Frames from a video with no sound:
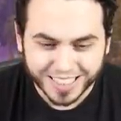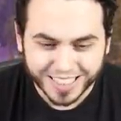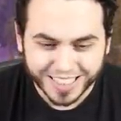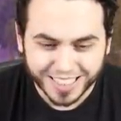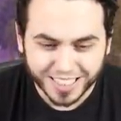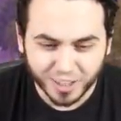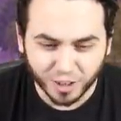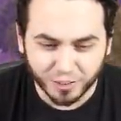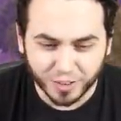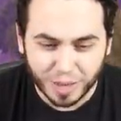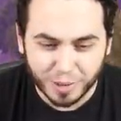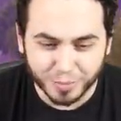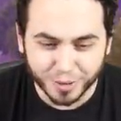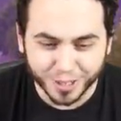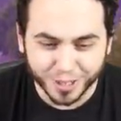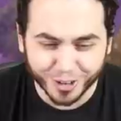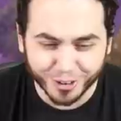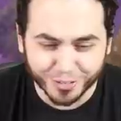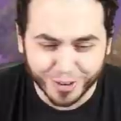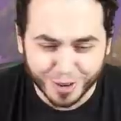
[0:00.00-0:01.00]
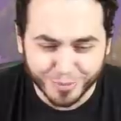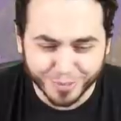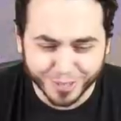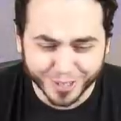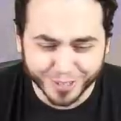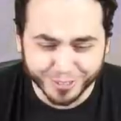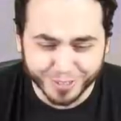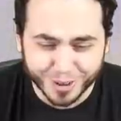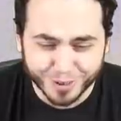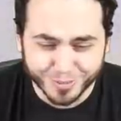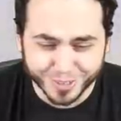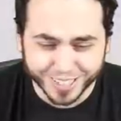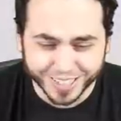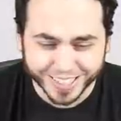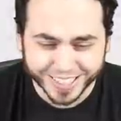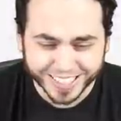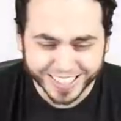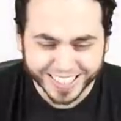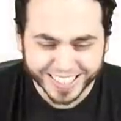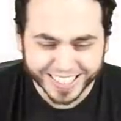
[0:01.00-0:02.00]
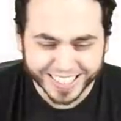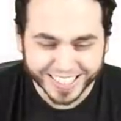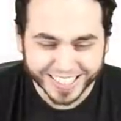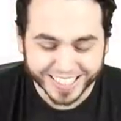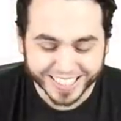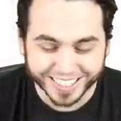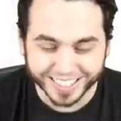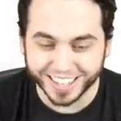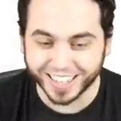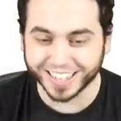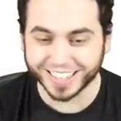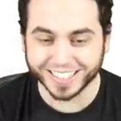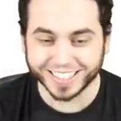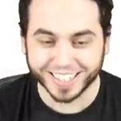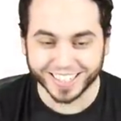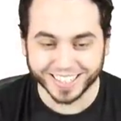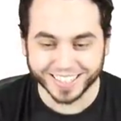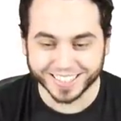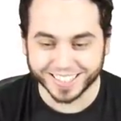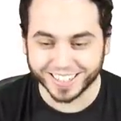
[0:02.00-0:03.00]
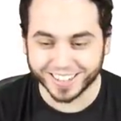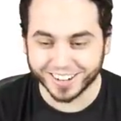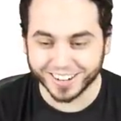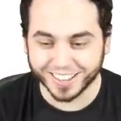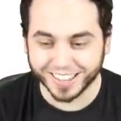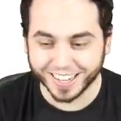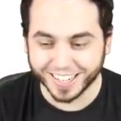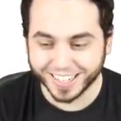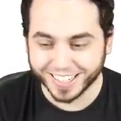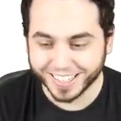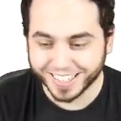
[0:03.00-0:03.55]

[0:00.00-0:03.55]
November, November, November. They're not going to tell us yet, are they?